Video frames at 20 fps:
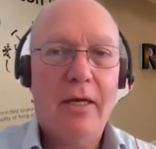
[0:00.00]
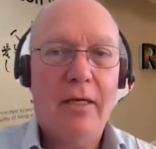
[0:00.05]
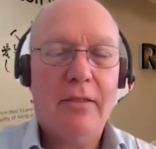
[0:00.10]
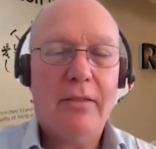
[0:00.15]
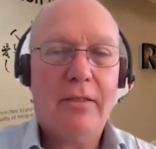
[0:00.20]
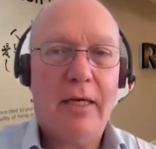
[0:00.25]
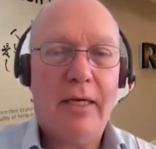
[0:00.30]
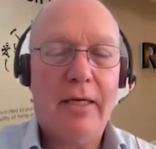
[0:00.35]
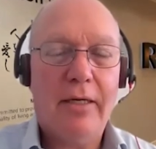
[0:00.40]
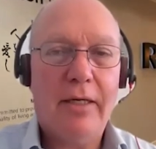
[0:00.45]

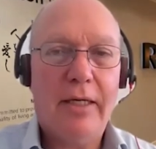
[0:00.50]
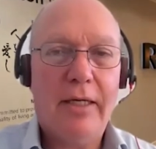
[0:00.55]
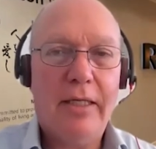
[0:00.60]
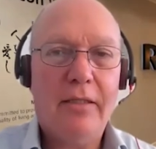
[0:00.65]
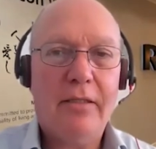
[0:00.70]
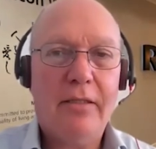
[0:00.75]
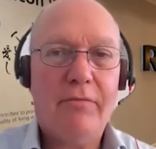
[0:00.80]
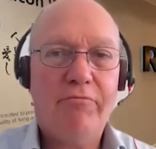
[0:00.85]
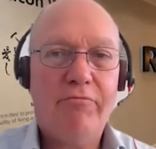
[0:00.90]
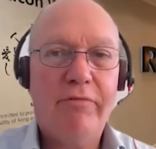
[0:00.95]
So
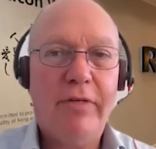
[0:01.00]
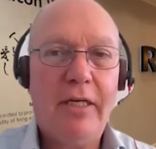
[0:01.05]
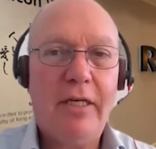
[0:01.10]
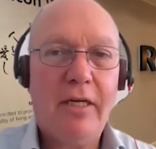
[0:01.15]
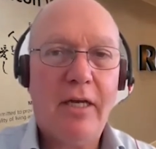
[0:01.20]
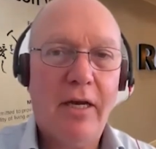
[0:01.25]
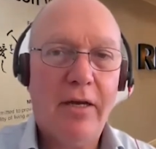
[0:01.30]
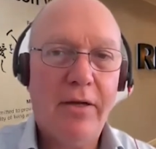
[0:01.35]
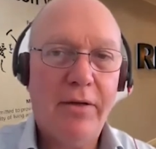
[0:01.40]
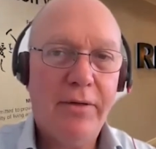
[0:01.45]
in
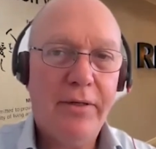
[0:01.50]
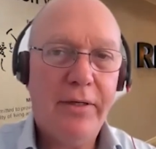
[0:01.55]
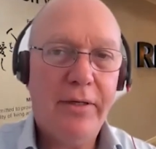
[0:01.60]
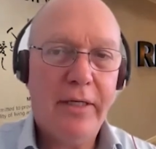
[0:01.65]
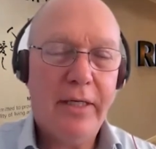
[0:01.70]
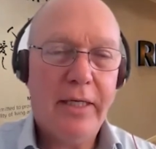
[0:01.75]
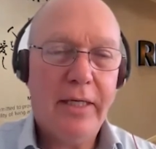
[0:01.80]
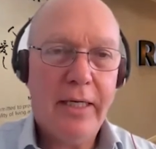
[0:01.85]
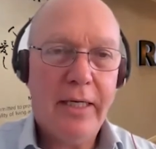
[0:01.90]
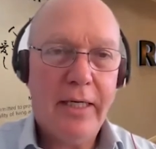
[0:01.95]
Rico
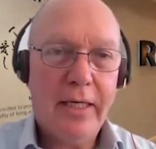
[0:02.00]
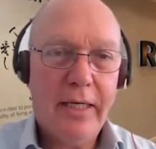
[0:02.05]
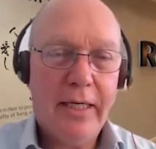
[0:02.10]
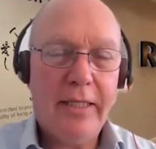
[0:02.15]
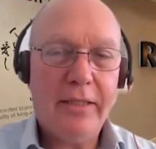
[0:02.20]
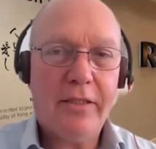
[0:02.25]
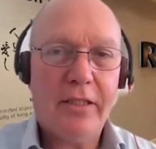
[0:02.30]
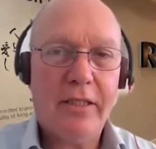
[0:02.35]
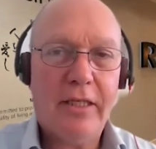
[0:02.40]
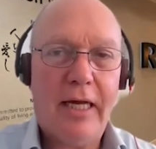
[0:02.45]

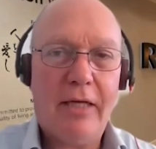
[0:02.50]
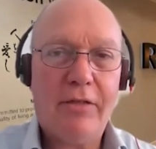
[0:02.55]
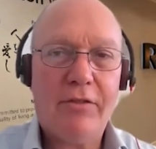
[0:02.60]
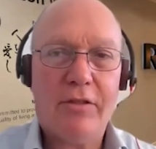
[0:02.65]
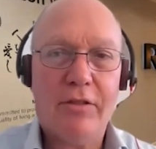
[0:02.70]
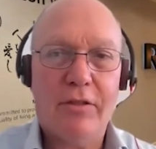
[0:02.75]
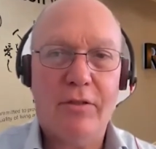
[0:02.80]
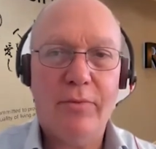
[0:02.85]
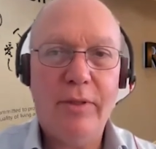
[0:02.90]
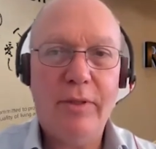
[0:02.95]

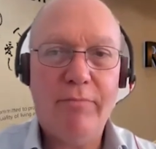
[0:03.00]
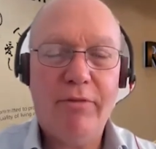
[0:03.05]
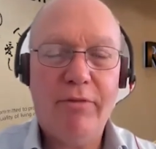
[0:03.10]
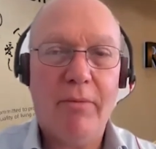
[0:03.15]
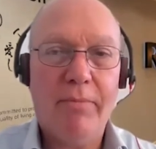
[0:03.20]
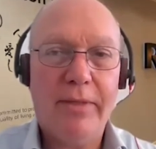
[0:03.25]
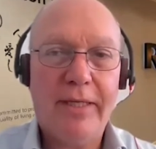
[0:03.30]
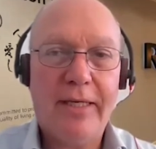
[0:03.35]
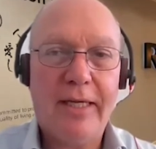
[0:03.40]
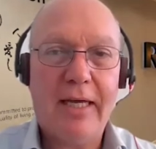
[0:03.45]
International, we
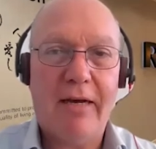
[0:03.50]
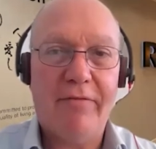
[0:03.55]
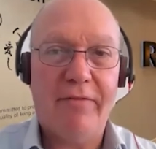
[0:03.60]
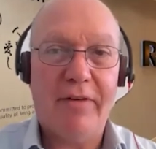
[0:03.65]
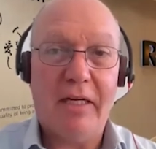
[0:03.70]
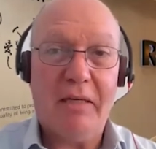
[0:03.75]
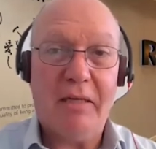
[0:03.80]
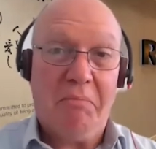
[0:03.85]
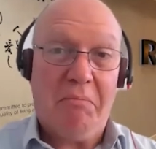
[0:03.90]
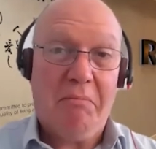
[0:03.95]
probably
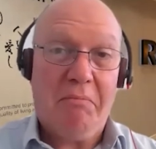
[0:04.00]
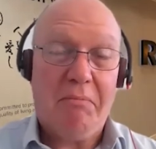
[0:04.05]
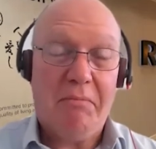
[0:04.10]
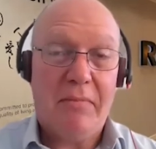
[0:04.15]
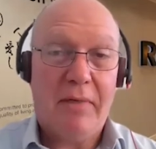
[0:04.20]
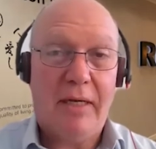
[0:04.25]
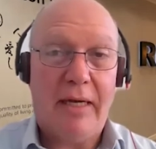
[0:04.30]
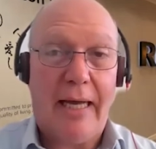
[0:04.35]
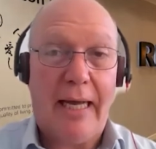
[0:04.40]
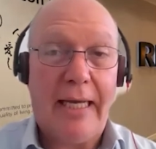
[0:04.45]
cover
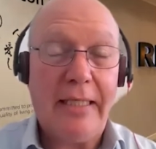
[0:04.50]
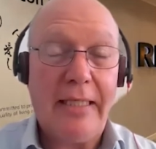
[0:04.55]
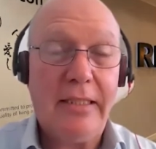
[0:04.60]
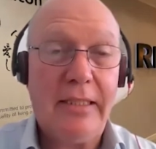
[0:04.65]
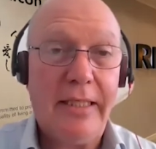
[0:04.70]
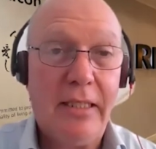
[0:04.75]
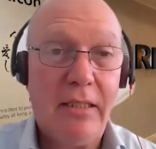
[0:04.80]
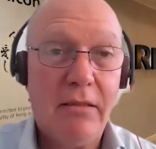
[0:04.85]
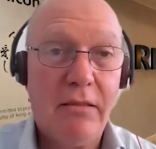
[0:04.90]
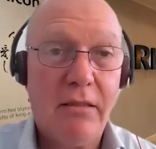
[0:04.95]

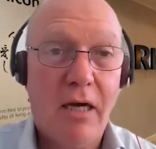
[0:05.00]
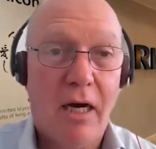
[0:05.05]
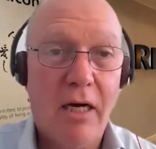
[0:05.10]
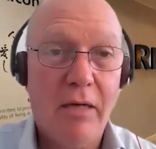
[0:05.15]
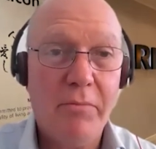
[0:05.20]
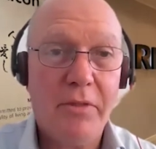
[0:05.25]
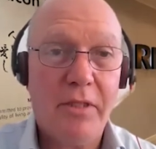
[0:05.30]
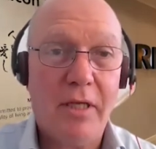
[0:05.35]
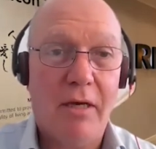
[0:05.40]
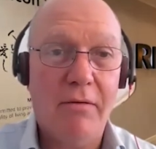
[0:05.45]
18
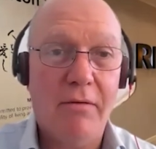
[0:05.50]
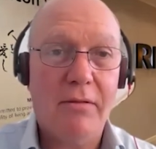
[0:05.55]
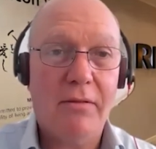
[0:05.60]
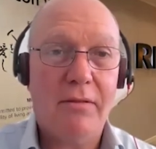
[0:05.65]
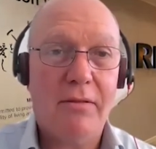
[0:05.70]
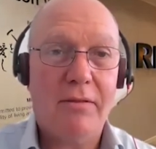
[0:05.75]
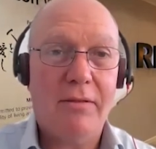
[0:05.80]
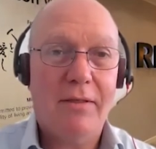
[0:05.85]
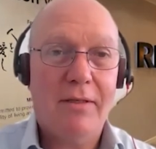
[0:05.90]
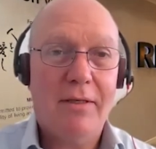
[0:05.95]
time
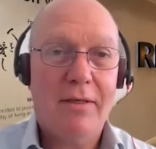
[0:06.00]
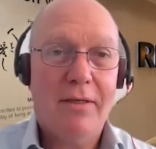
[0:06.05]
zones.